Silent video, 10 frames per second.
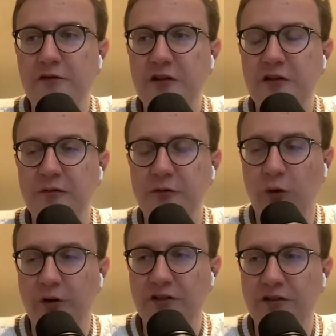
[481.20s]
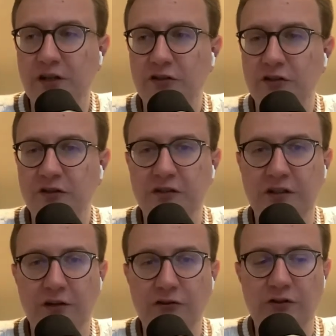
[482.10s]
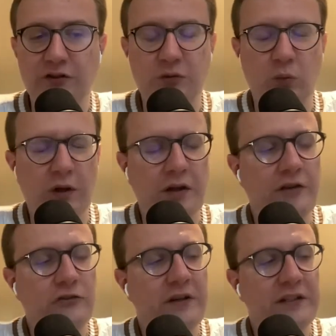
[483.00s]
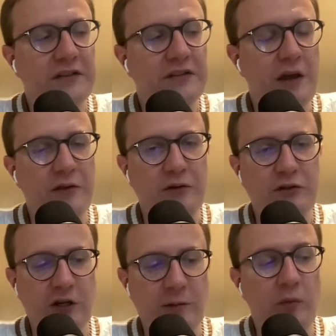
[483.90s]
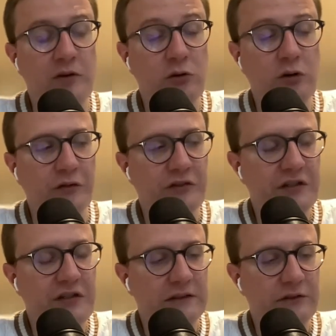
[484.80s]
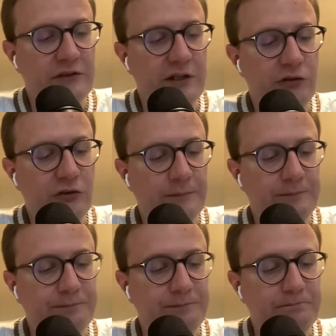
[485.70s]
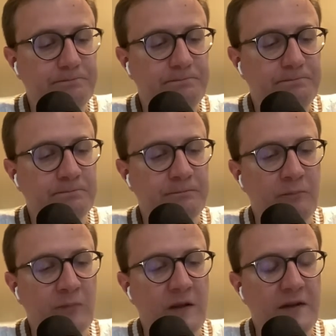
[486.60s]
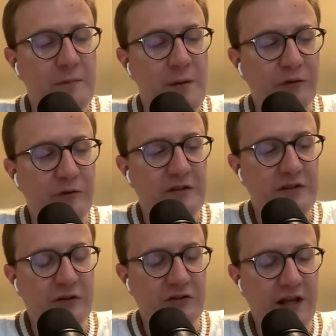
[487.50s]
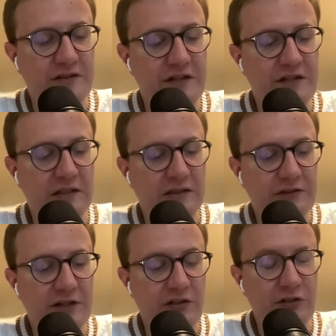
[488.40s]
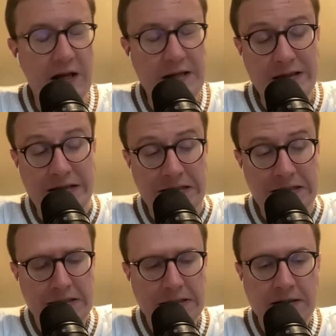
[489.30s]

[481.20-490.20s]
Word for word: are these organizations and countries and whatnot trying to get together and talk about what you call de dollarization? Now, people misunderstand de dollarization, I think.